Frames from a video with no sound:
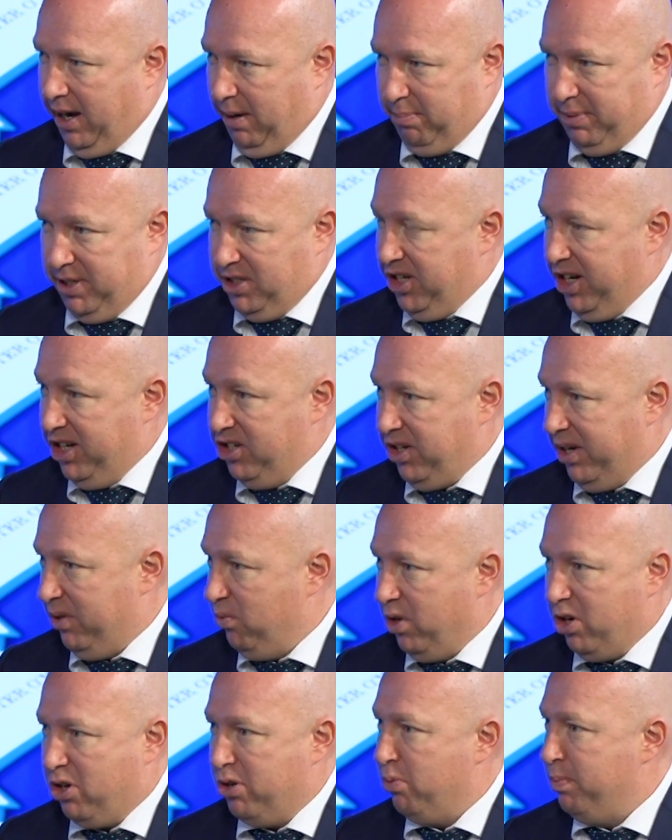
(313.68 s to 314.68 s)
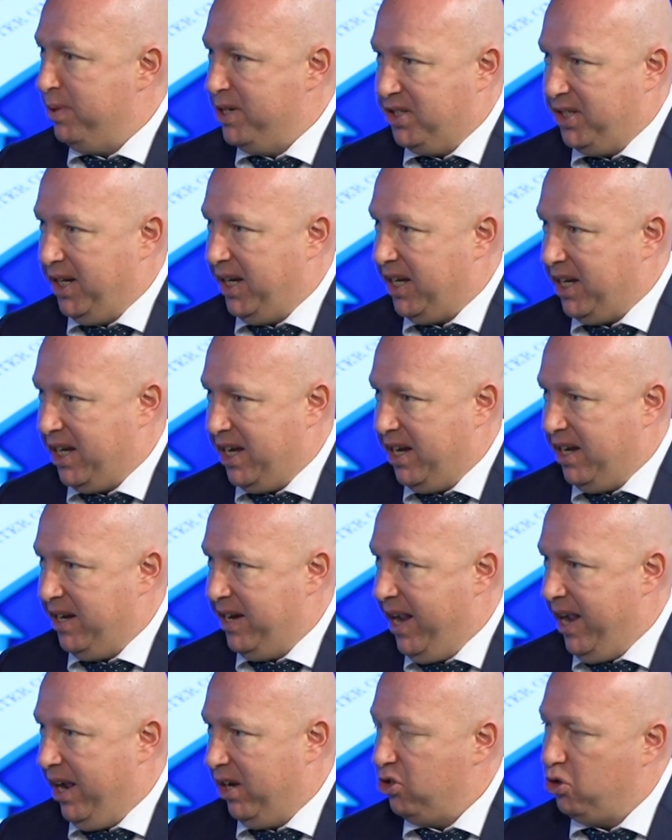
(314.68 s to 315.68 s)
Potentially, we could be sitting here
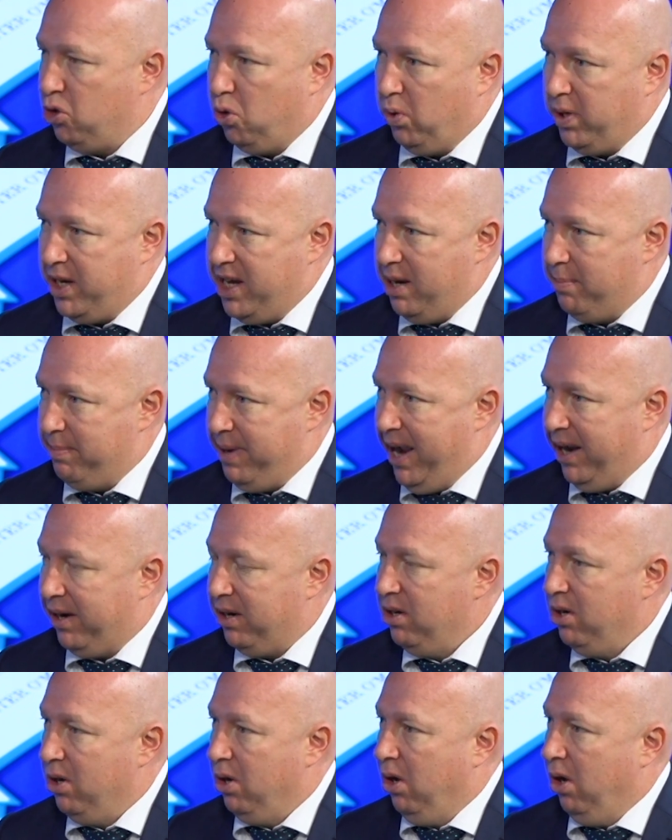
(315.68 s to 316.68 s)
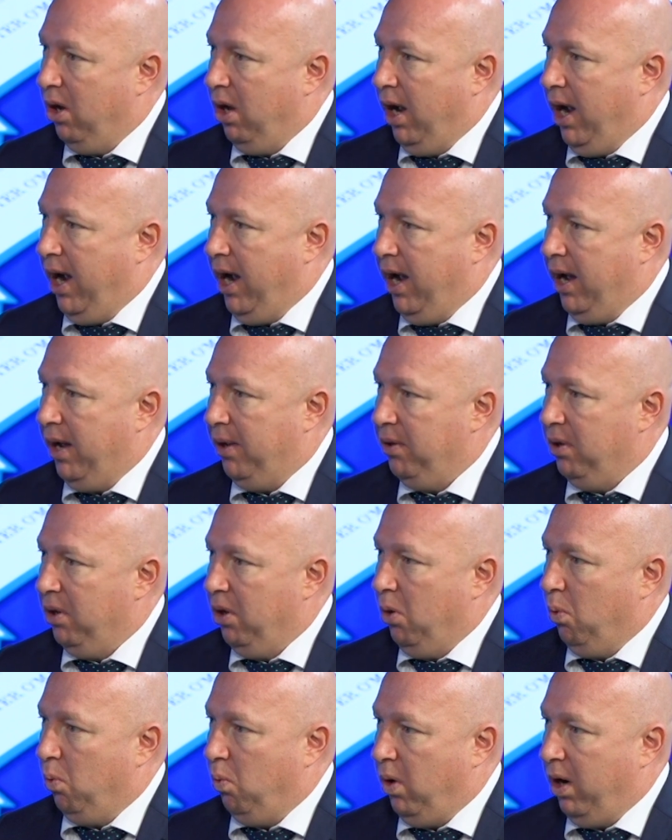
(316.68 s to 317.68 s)
now and talking about how
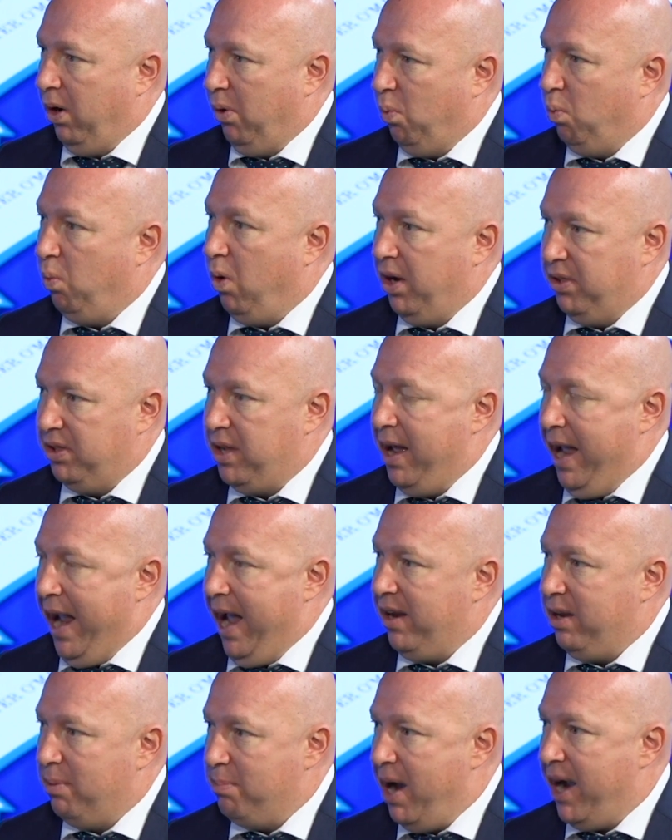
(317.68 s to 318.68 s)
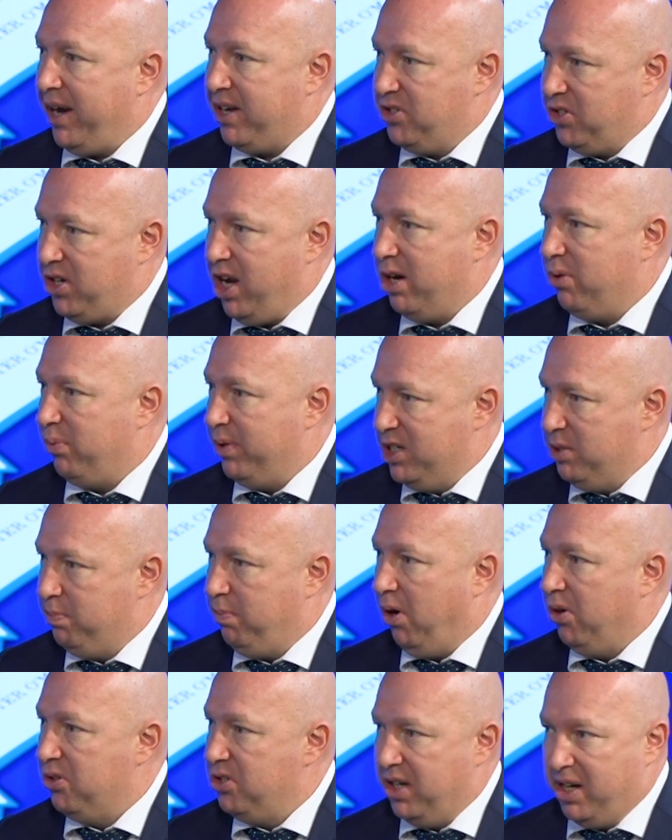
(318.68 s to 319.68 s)
the market's going to
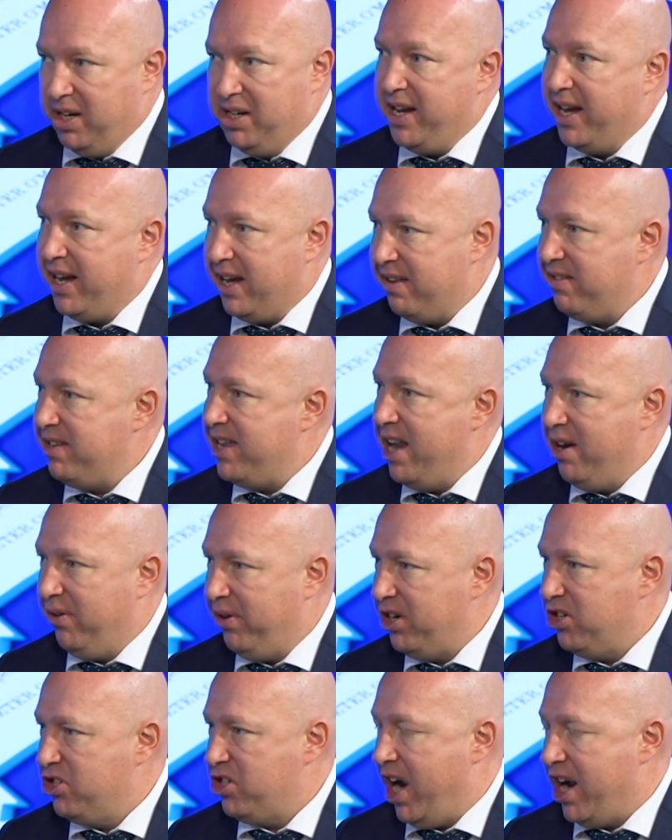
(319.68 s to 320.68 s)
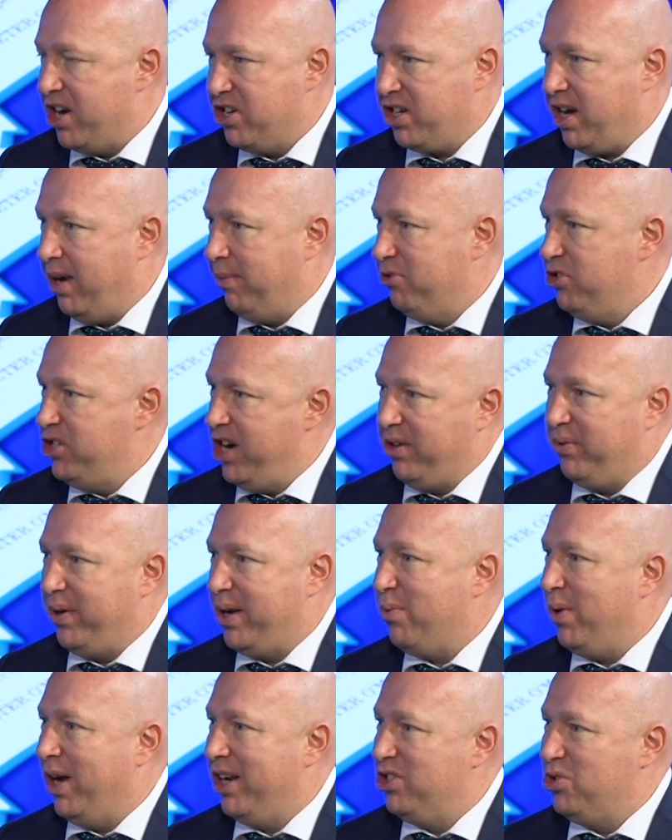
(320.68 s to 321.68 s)
respond to the negative gearing change come
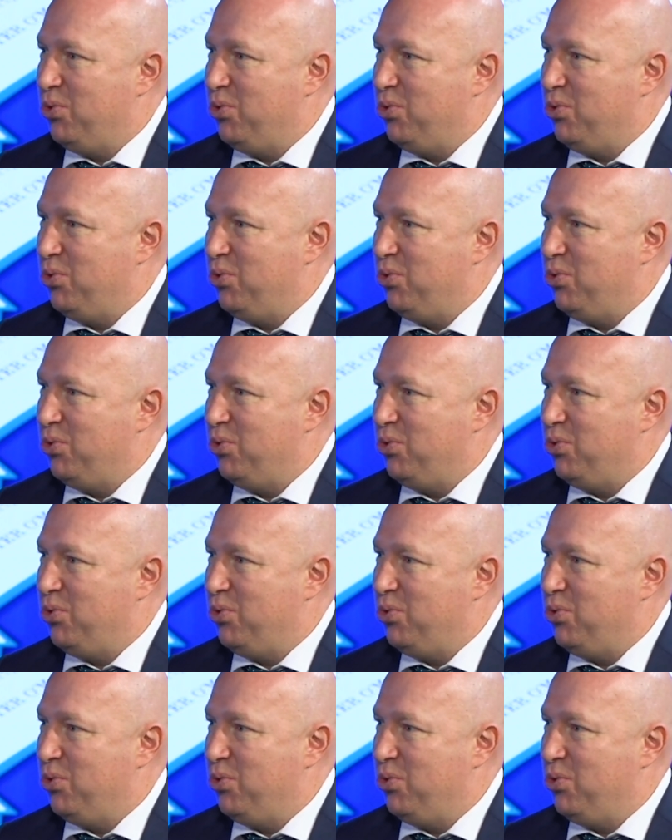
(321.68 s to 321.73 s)
January 1,